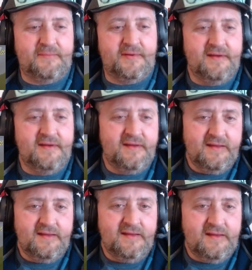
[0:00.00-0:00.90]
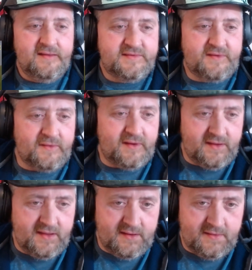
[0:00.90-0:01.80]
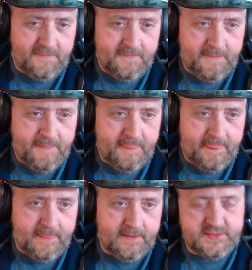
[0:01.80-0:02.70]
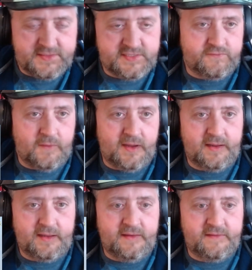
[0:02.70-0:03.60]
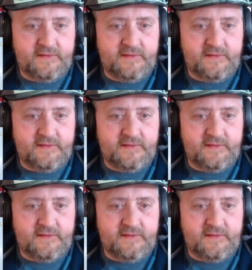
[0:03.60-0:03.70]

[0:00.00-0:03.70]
What's going on here? i are just wet, I guess.